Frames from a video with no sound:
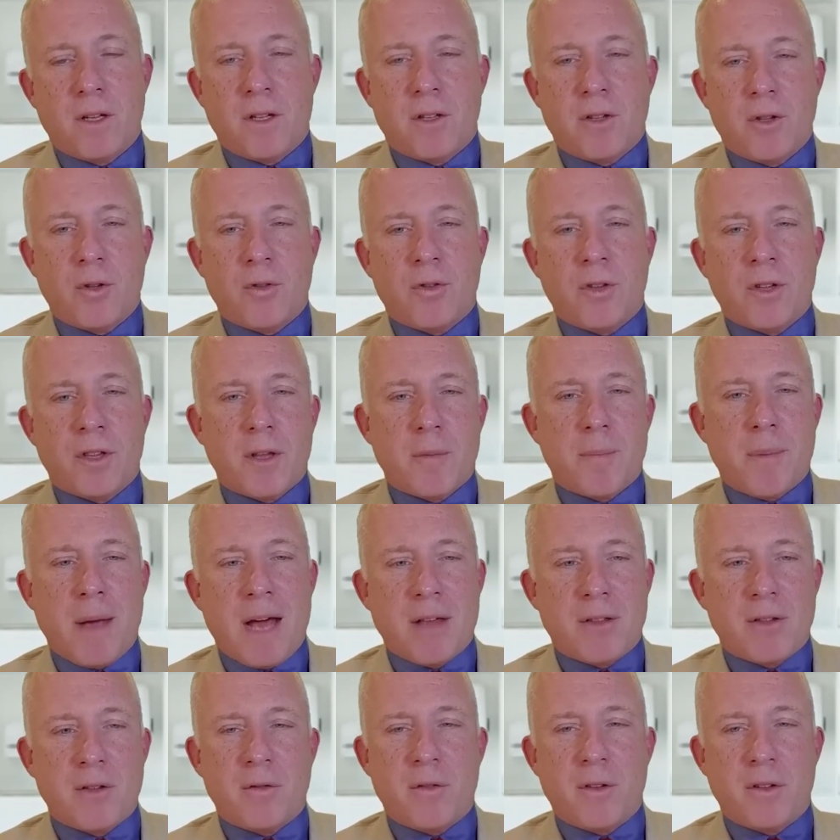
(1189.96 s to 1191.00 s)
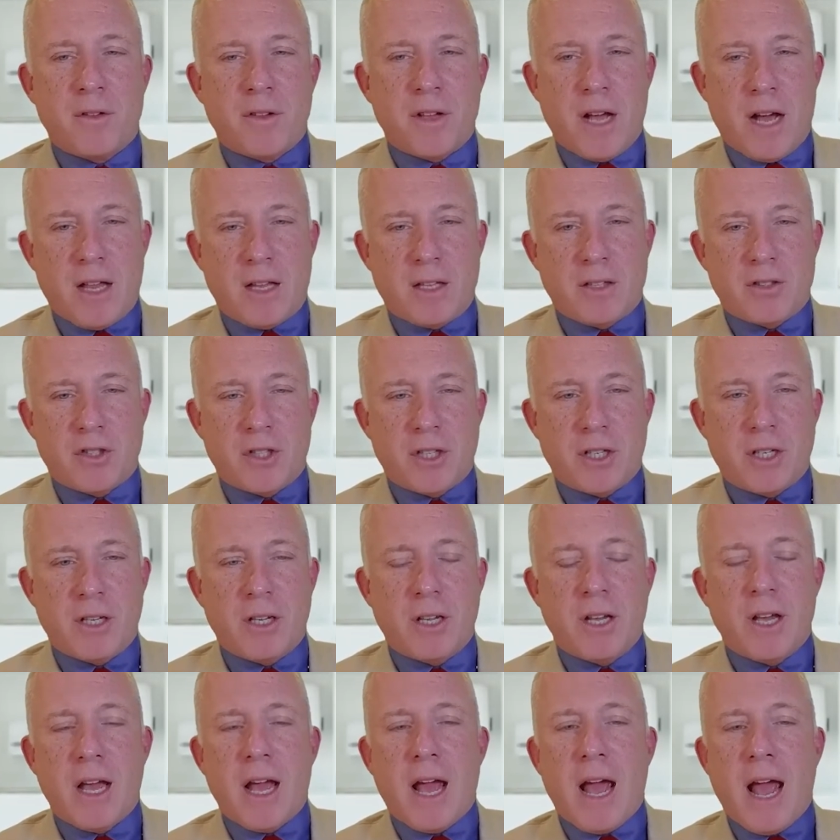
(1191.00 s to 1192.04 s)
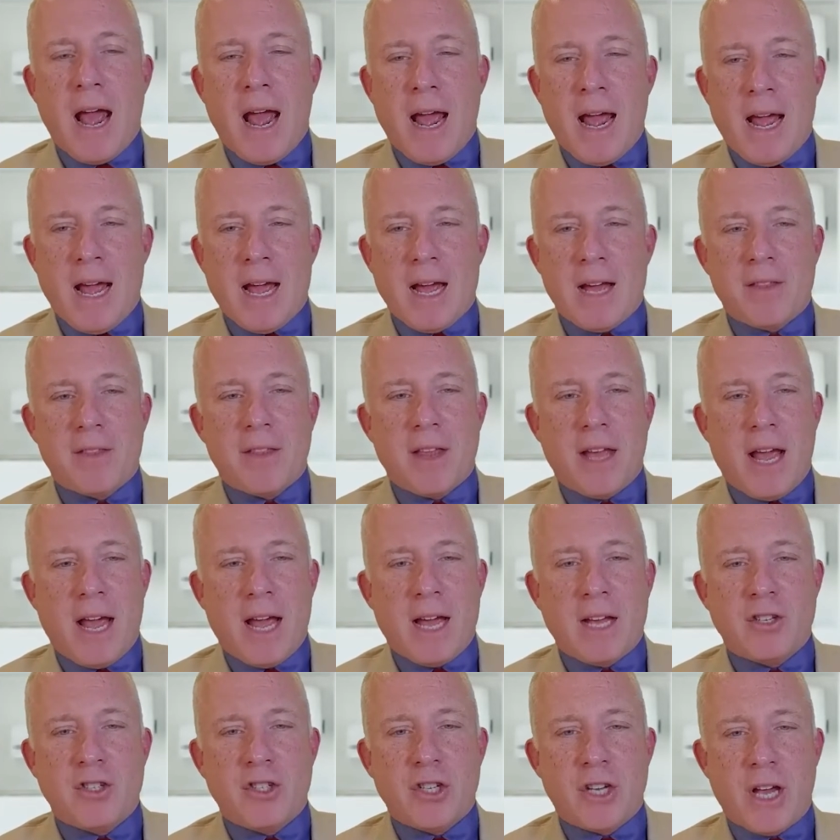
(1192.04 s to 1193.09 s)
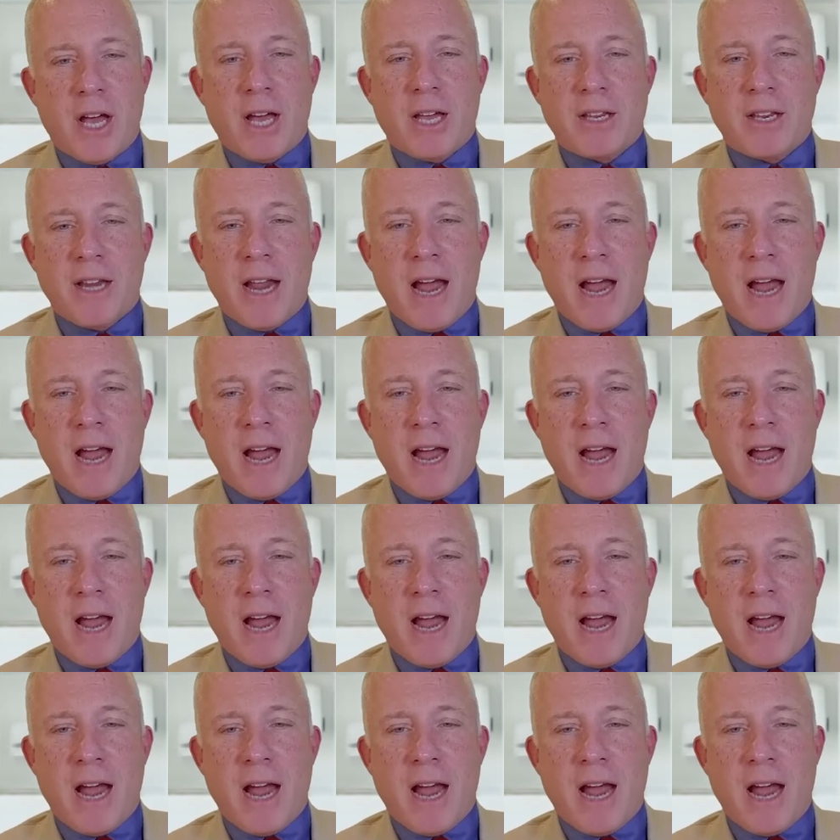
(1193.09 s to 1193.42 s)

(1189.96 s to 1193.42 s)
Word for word: using the pathophysiology and the A G A